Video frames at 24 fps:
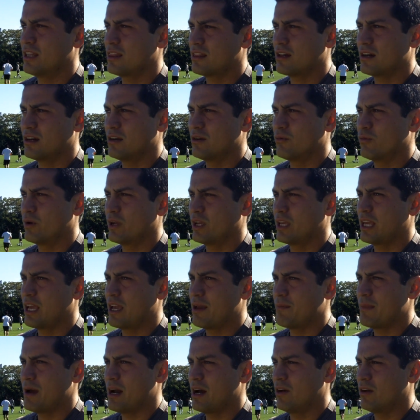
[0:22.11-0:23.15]
I thought we
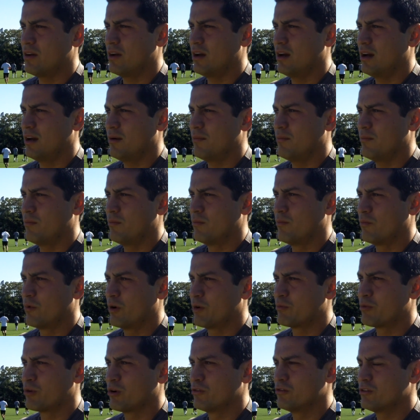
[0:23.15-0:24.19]
came out, um,
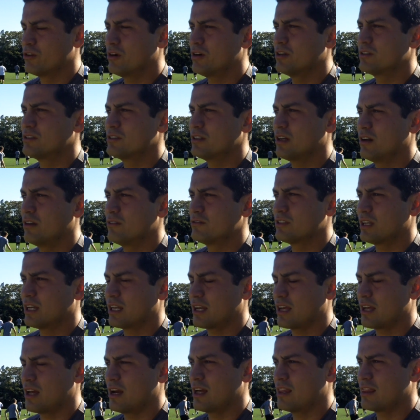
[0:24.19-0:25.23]
we proved to ourselves, I,